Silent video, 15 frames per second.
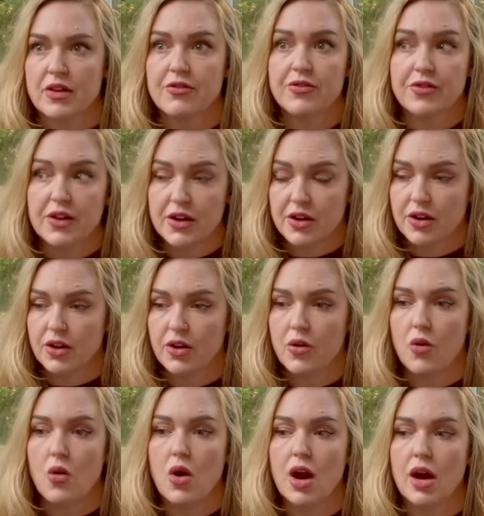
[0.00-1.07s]
fear
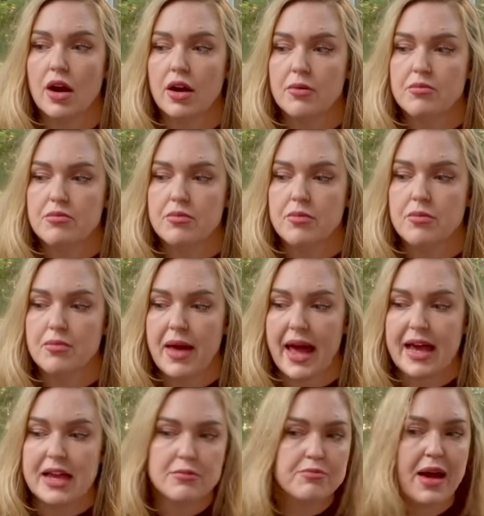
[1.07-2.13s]
or
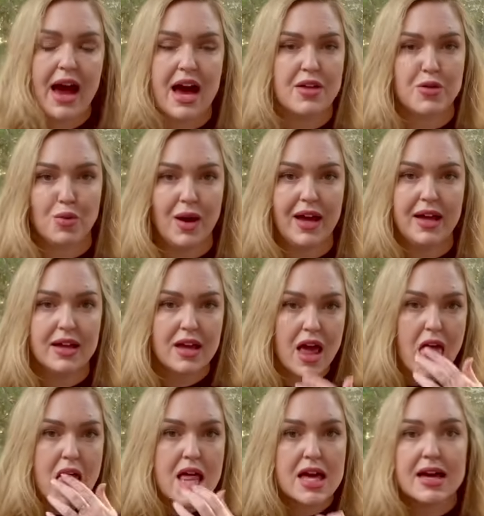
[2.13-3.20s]
pain pathway,
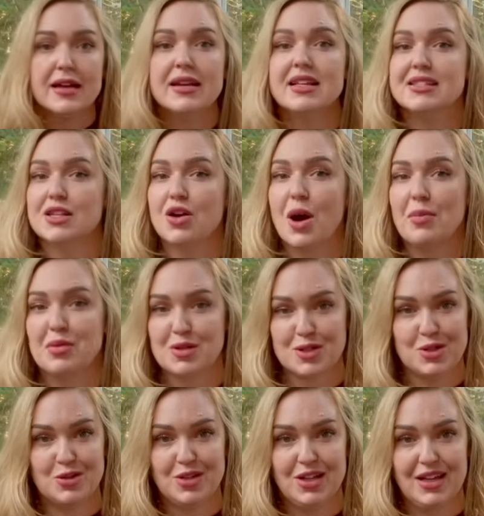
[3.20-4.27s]
and it's an
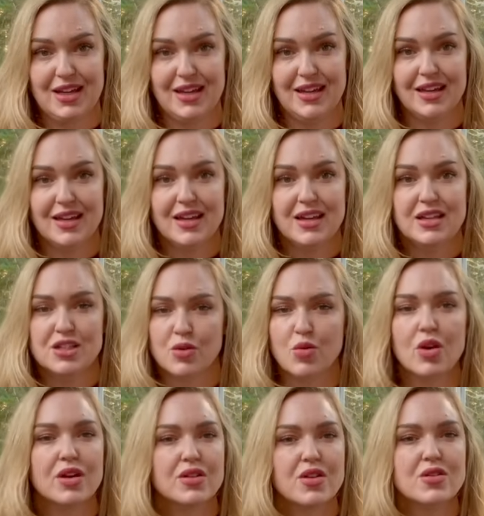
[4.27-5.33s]
opportunity to
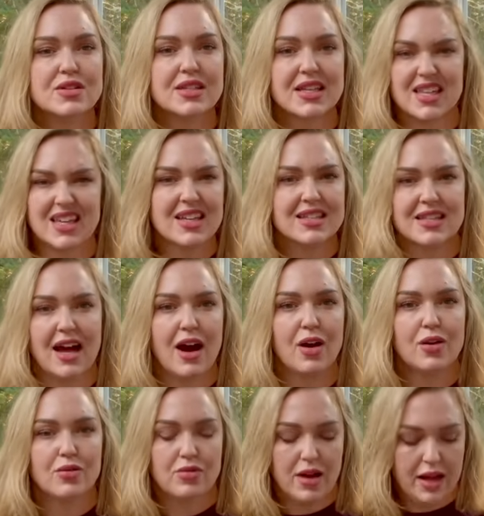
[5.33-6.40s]
work those kinks
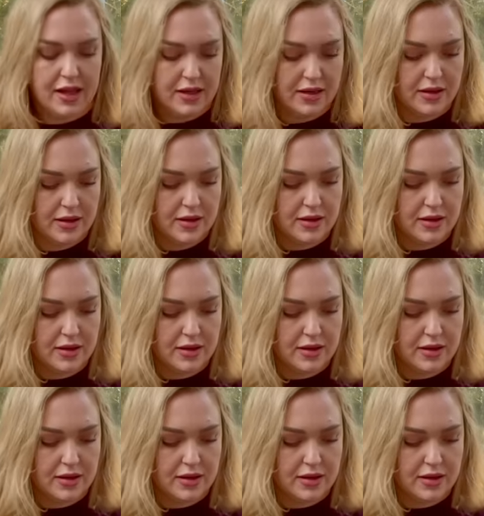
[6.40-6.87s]
out, right?